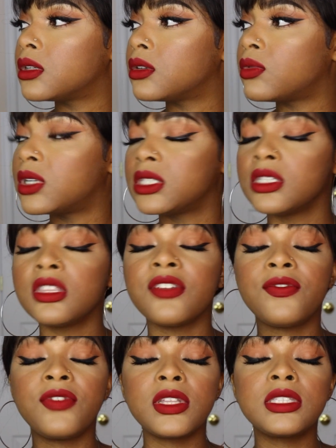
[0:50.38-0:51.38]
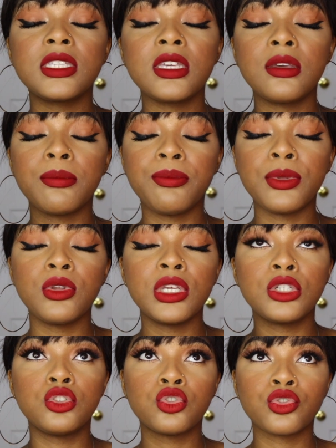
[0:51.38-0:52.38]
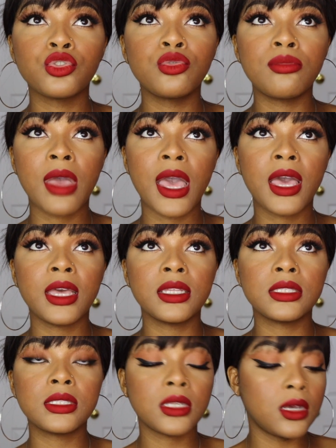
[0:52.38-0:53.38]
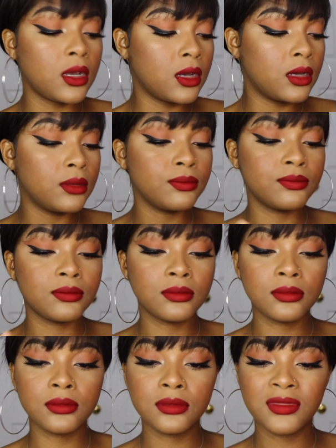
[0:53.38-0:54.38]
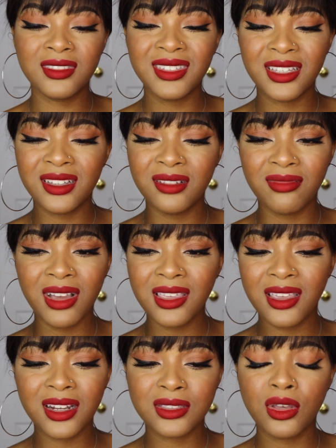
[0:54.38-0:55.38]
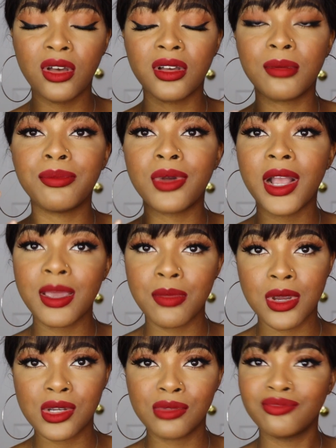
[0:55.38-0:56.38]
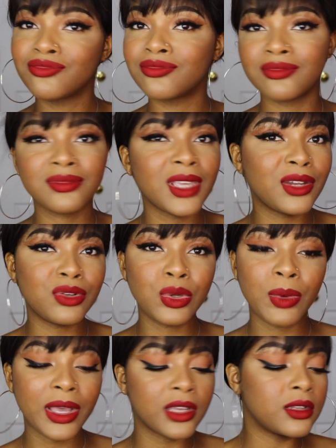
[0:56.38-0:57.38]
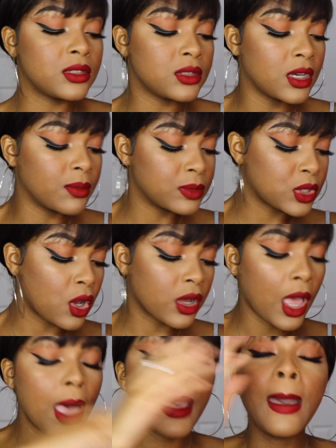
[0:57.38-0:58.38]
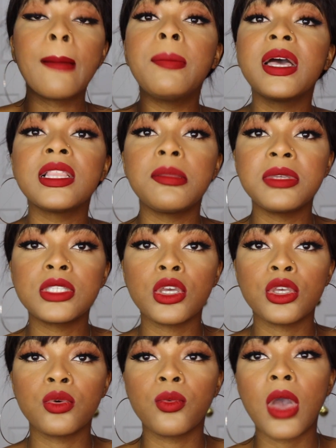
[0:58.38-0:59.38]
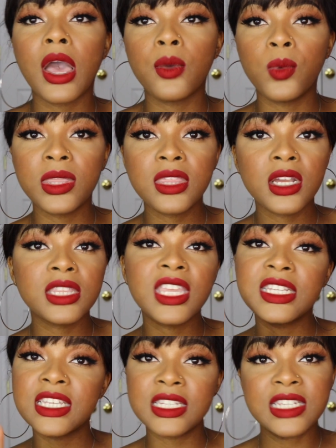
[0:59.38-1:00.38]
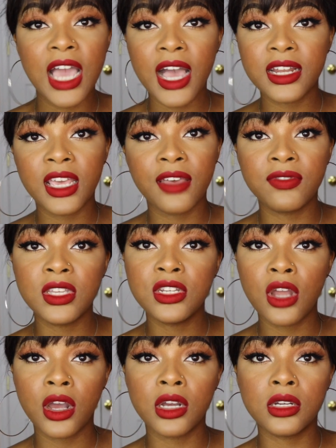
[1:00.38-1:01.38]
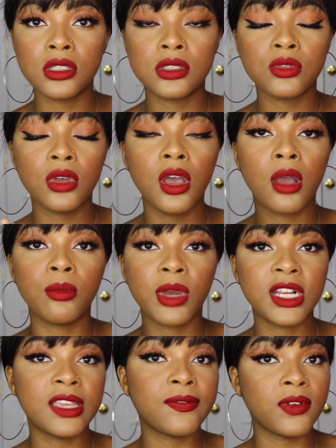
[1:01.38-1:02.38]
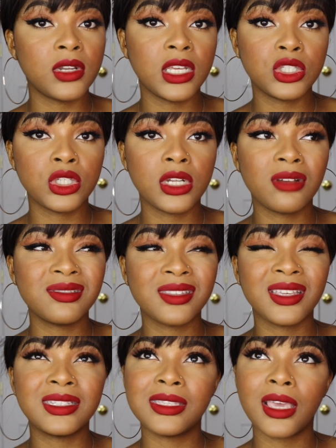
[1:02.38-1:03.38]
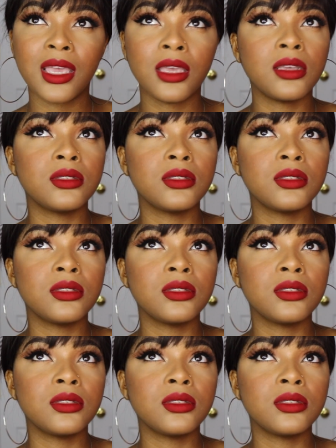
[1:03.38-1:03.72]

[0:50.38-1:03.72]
What is it? The Fenty Beauty True Matte why can't I talk? Primer. I don't know why I can talk, but let me tell you, I went there. They did not have the Nars Radiant Foundation. I was like, dang.